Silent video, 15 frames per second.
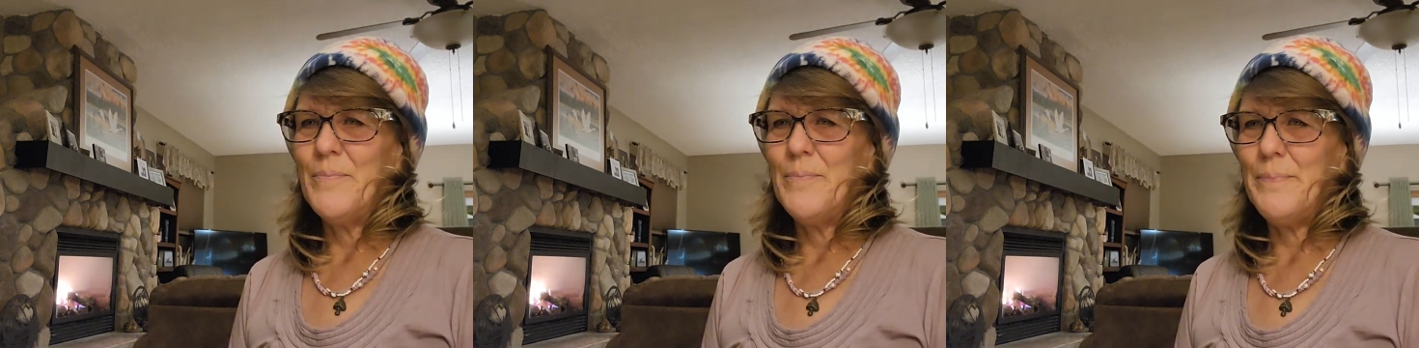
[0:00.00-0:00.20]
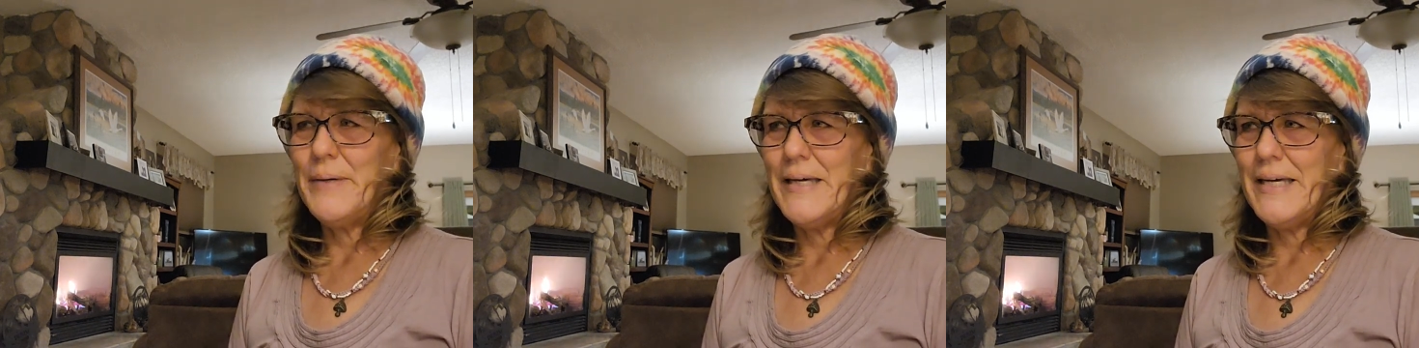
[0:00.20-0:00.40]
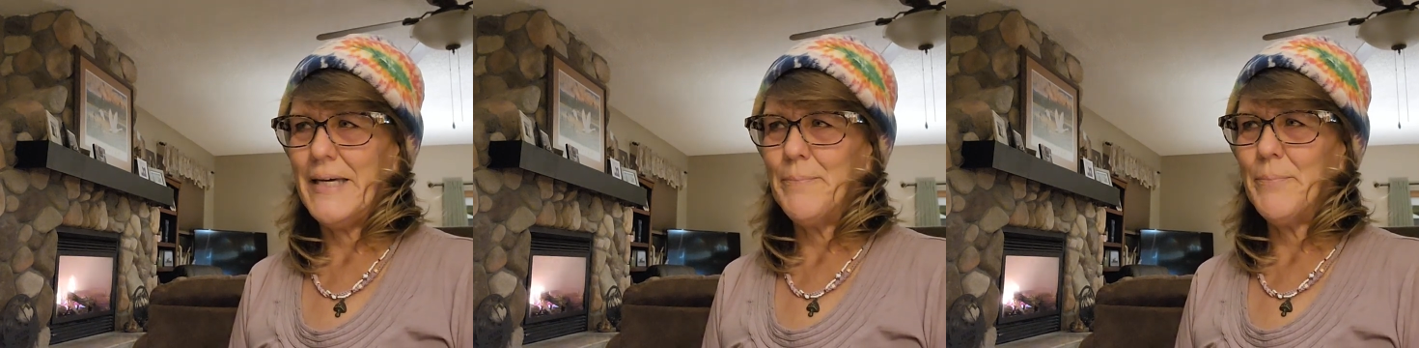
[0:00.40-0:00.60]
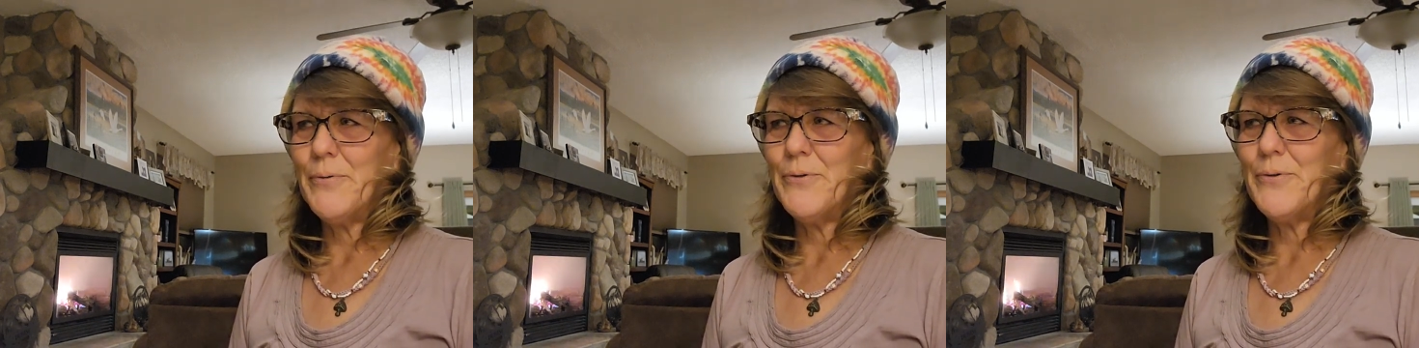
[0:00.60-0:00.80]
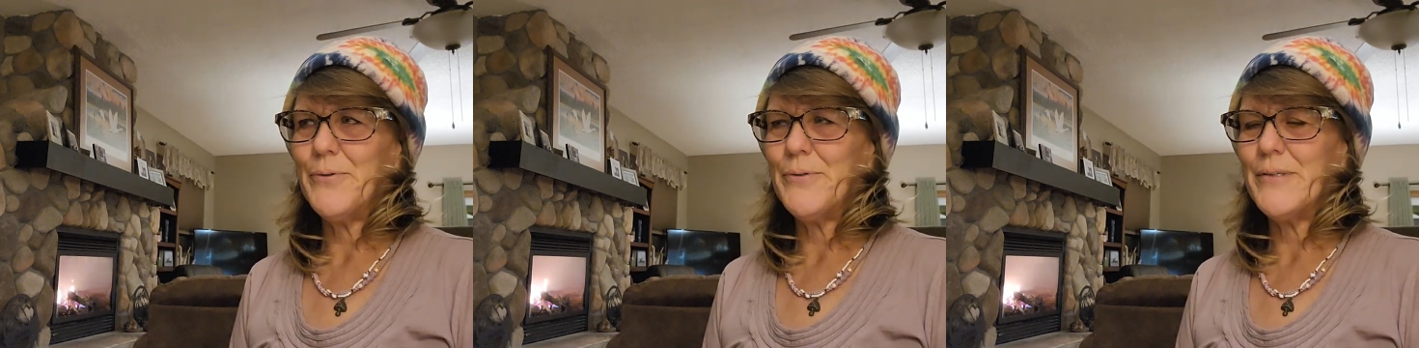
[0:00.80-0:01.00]

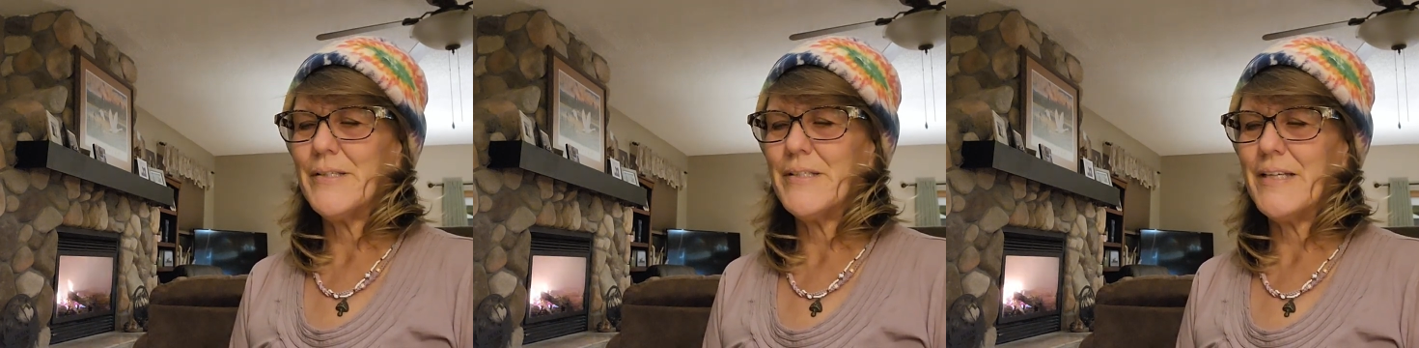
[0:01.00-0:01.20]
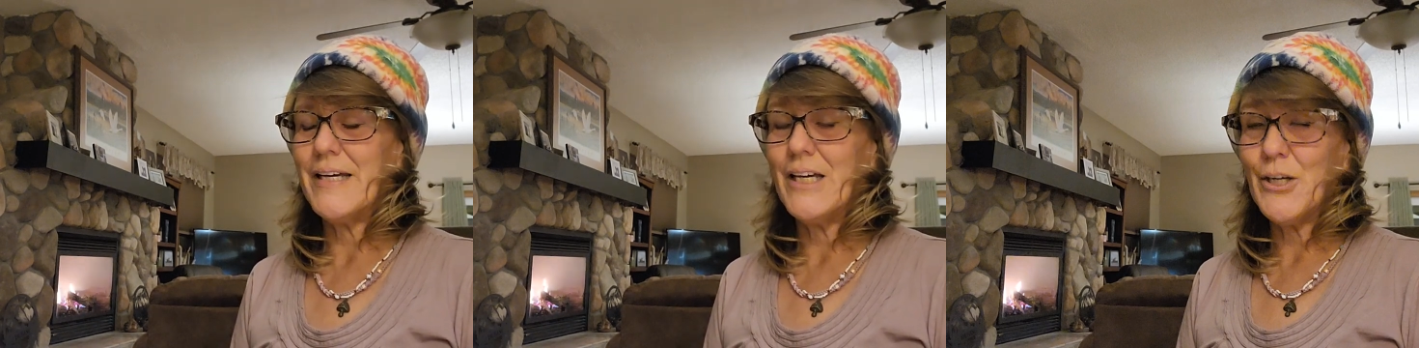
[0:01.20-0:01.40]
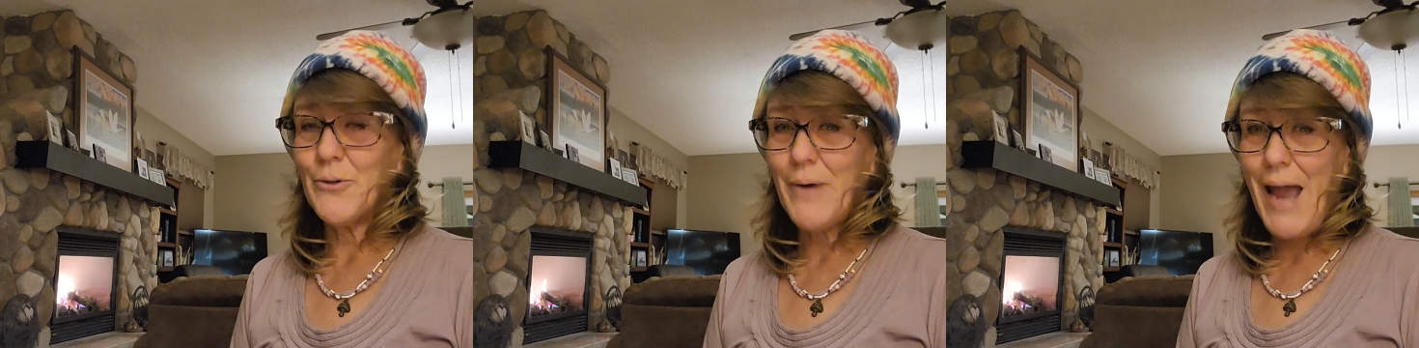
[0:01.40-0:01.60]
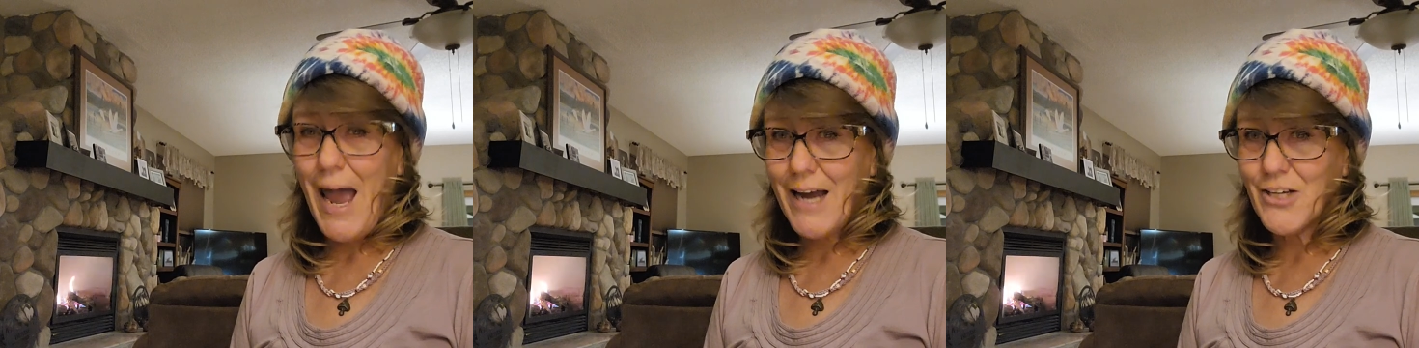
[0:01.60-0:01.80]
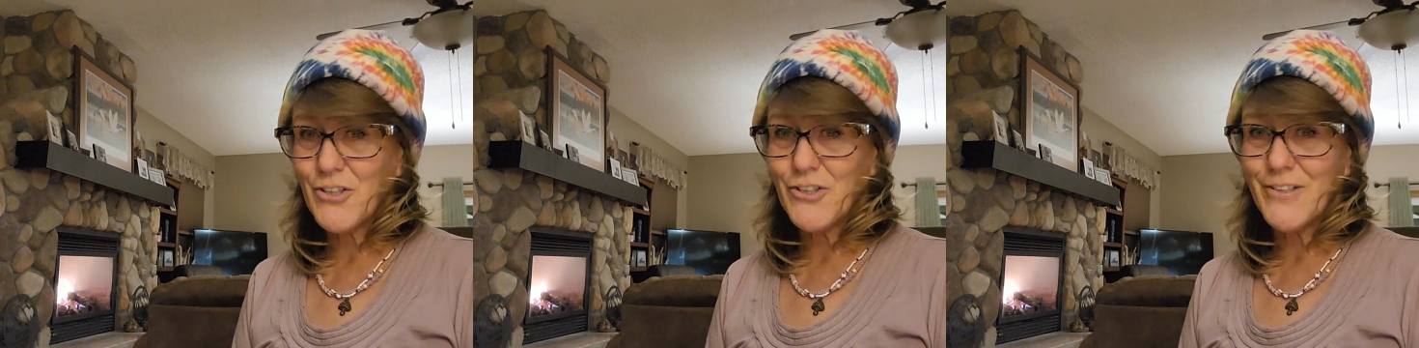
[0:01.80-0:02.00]
people's
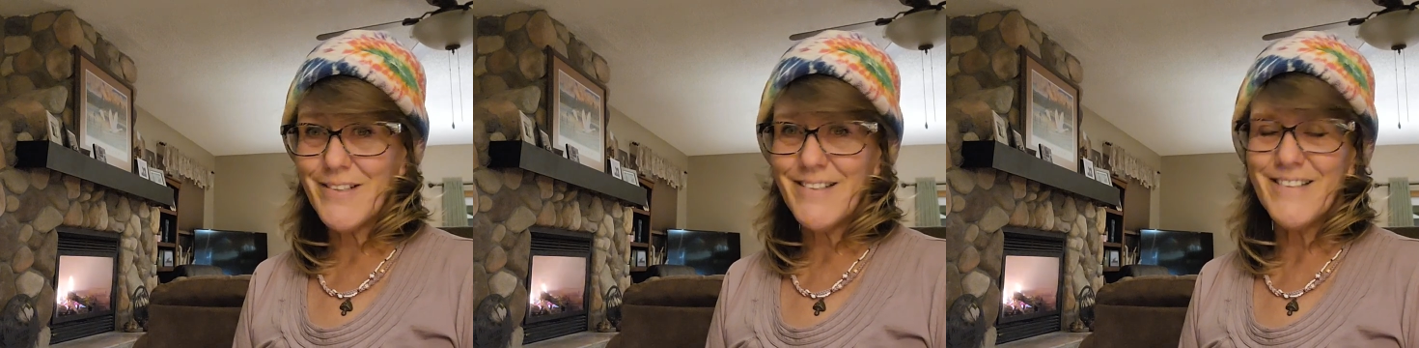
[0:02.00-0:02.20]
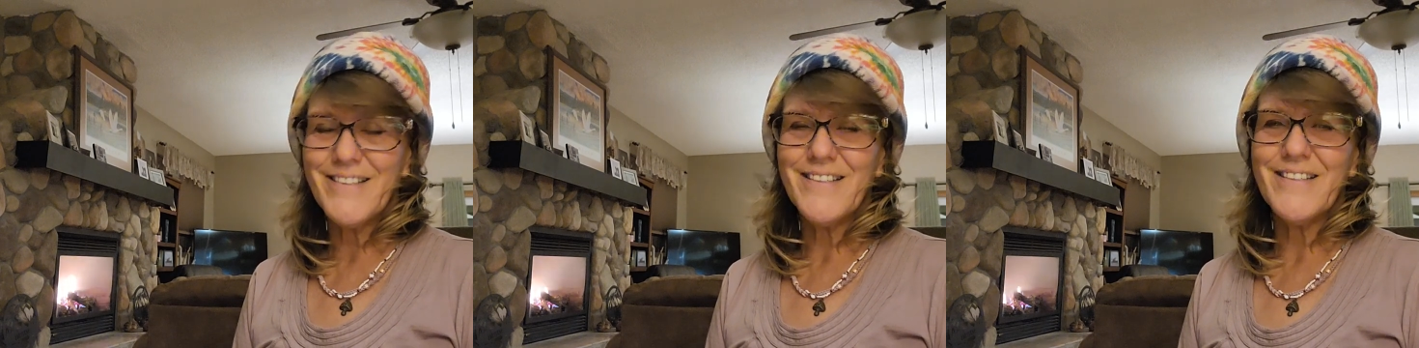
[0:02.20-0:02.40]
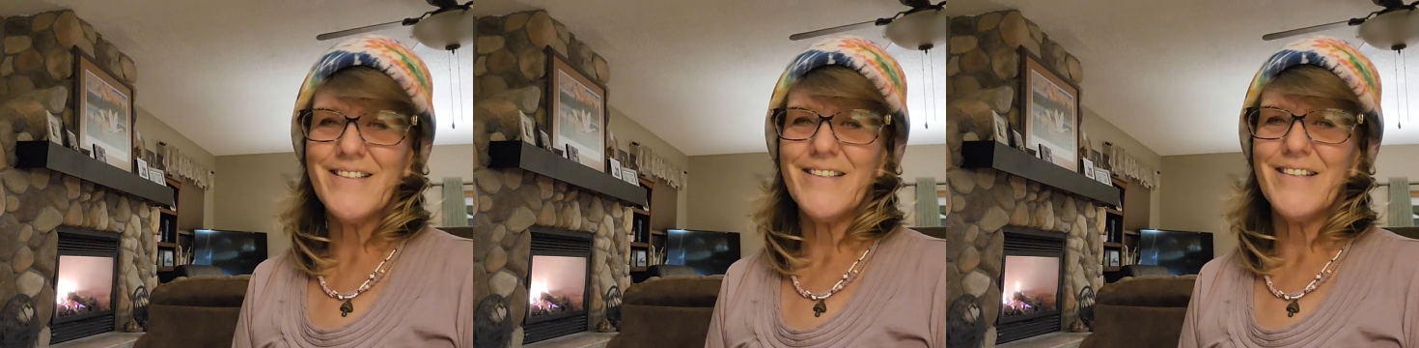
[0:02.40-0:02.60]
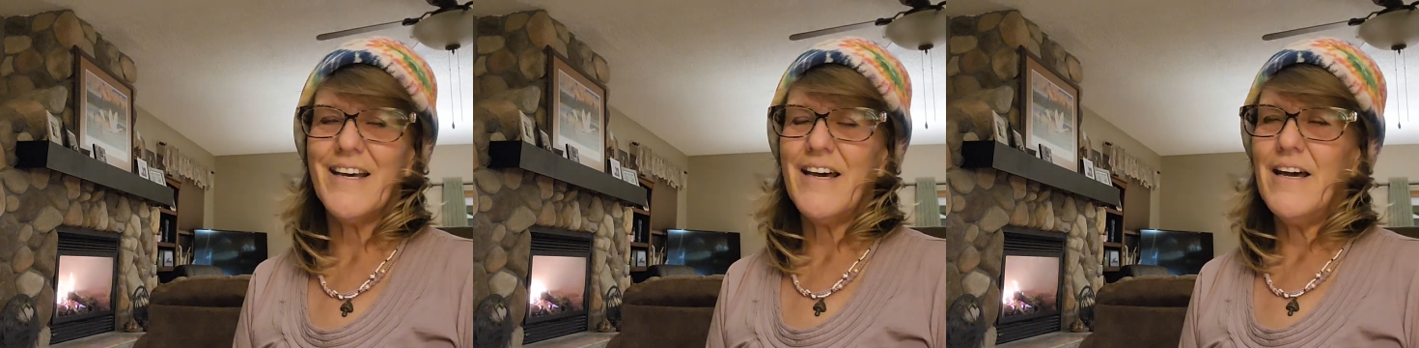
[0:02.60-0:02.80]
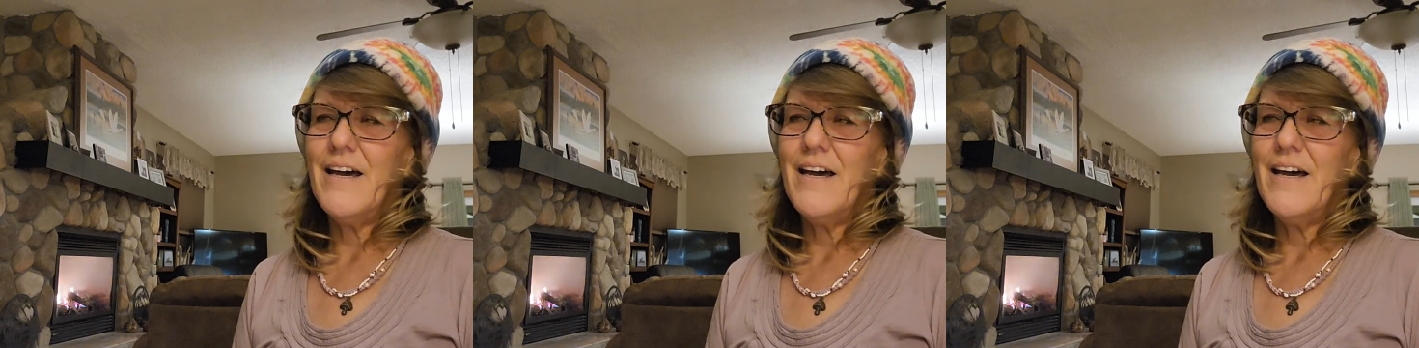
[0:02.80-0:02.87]
interactions